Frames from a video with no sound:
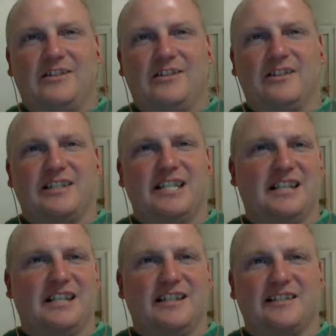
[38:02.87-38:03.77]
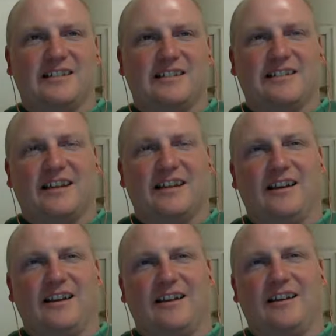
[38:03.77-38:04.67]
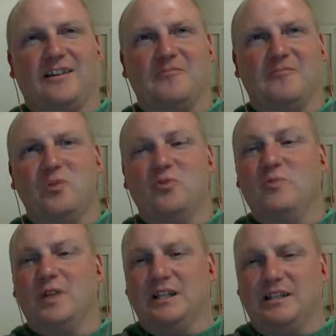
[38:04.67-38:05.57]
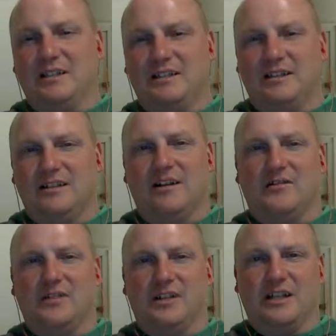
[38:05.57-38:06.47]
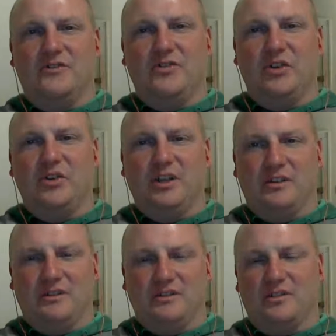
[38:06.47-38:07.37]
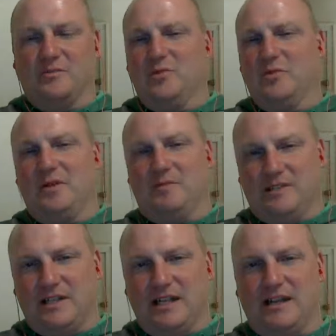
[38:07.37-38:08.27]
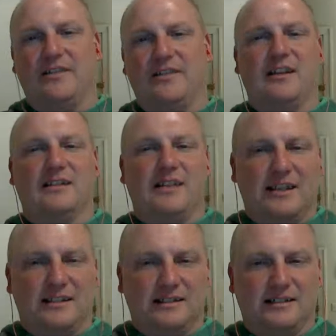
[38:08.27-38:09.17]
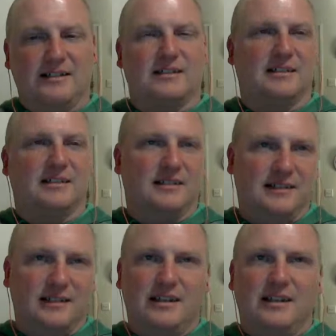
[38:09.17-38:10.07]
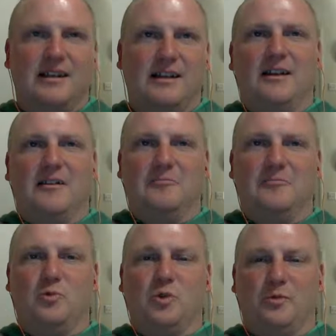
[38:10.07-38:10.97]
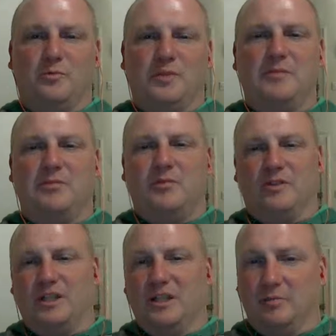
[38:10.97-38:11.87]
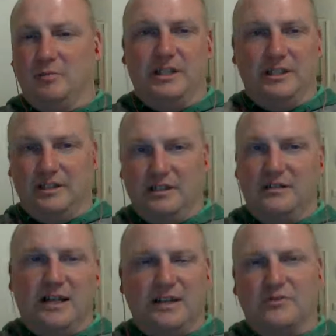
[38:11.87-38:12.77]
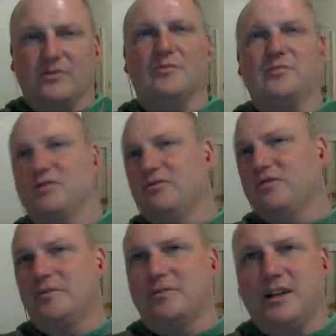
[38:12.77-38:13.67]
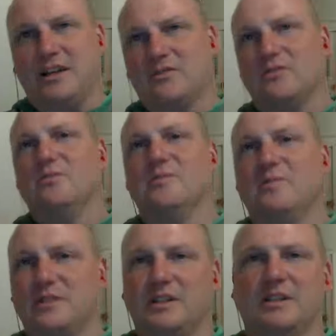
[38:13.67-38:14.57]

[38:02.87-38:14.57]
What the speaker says: seeing this movement over the next few years. More people take online classes, and more people are in blended classrooms and flipped classrooms, and